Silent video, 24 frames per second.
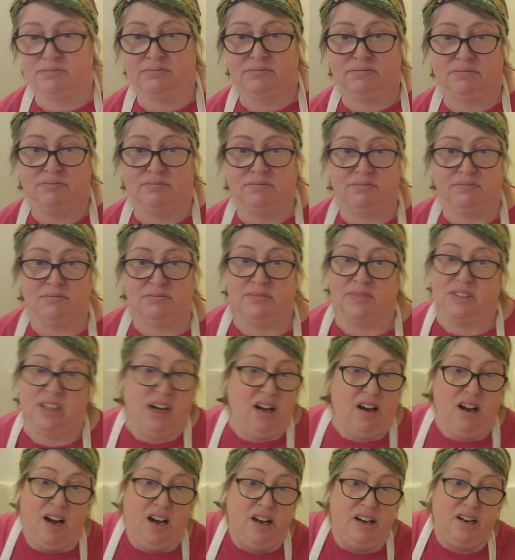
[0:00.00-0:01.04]

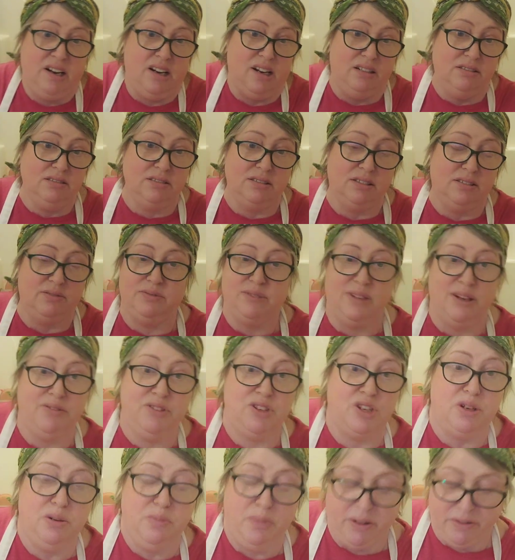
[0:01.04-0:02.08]
I don't know, never
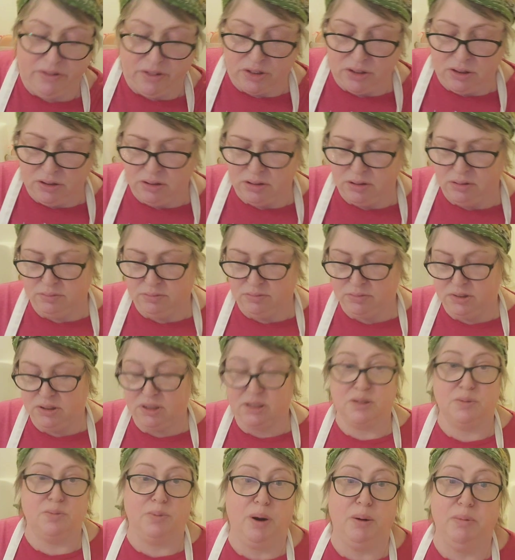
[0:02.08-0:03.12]
done it before.
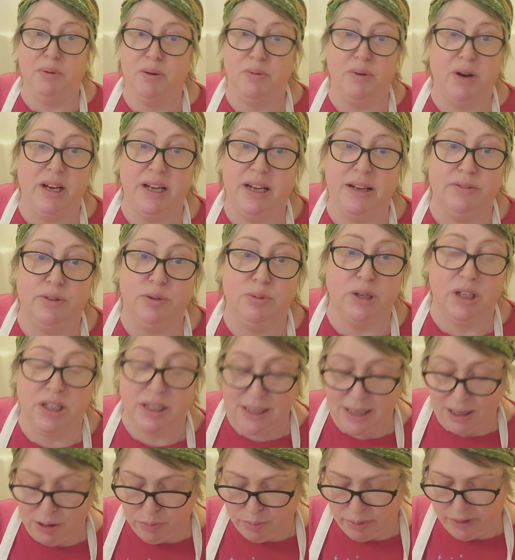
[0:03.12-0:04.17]
It's probably why it never
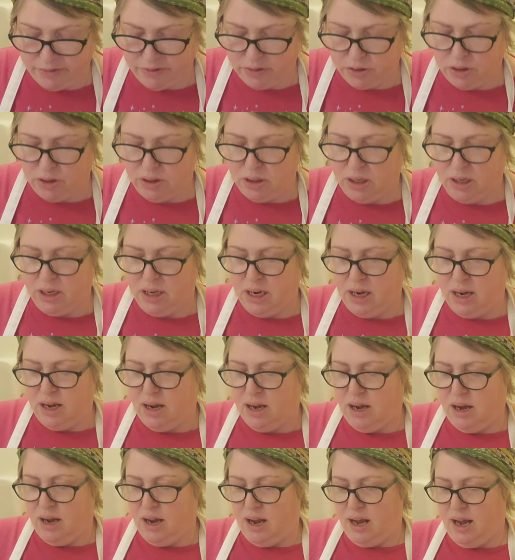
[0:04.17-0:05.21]
worked out before.
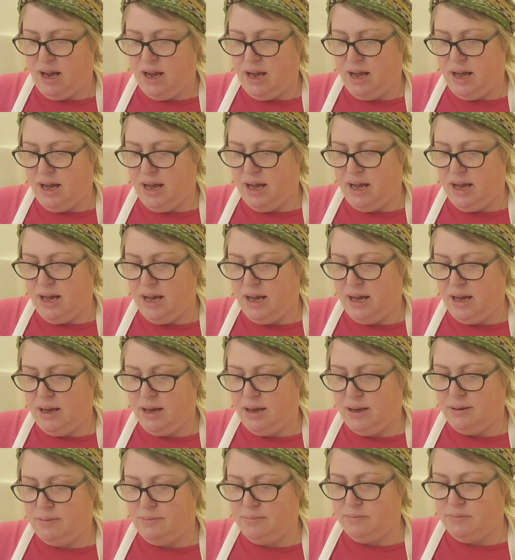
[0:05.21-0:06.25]

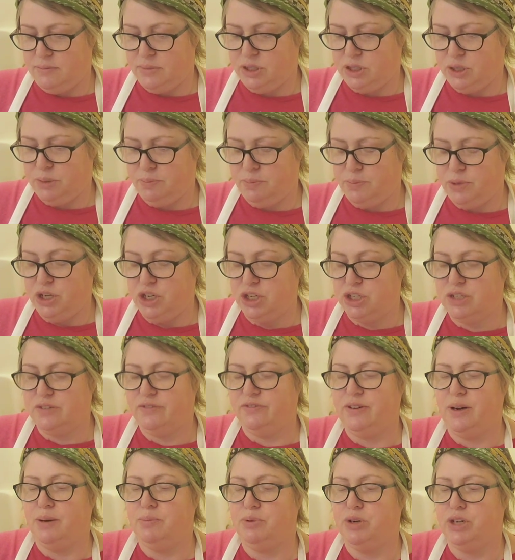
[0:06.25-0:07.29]
Um, submerge the
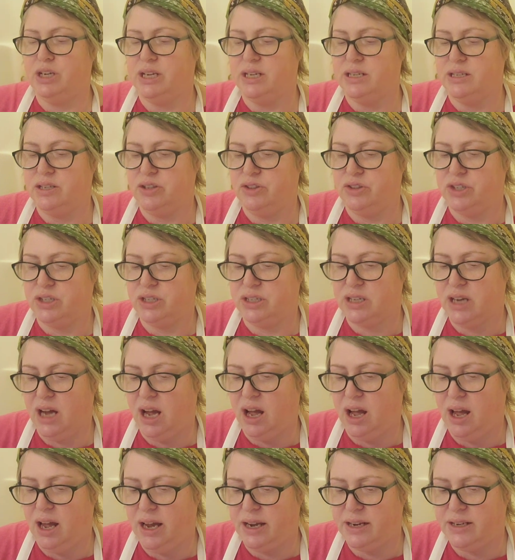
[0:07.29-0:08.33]
fabric into the
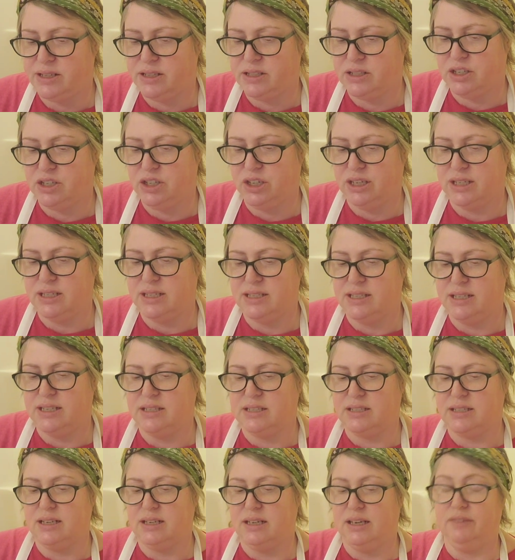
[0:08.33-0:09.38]
dye, stir
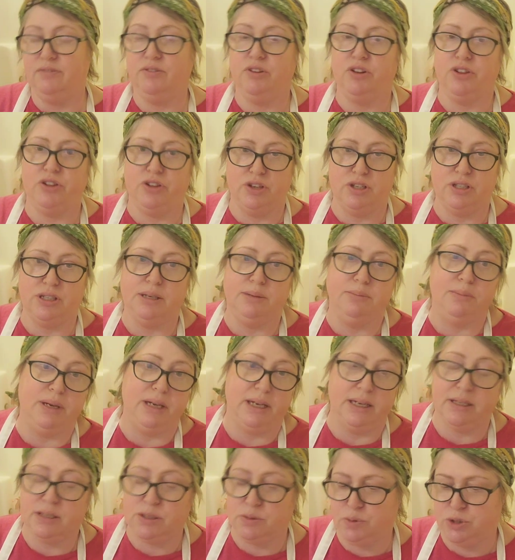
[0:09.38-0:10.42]
consistently for 30
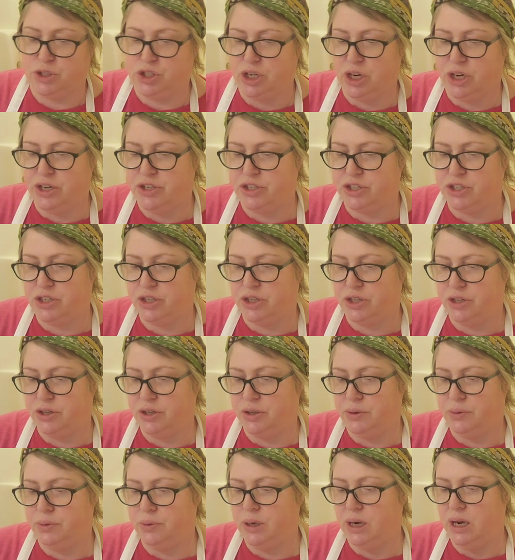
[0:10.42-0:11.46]
minutes, which I
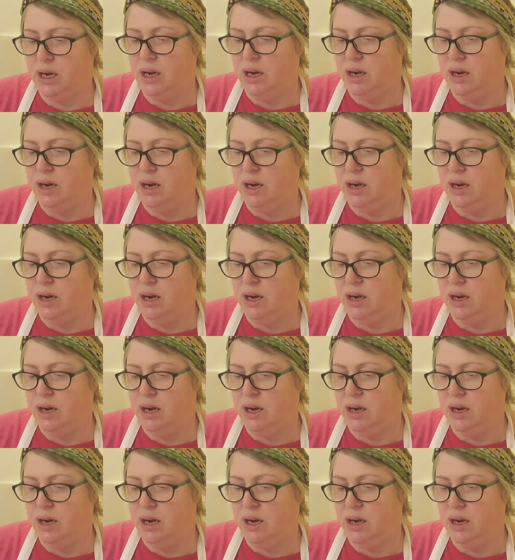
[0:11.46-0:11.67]
do.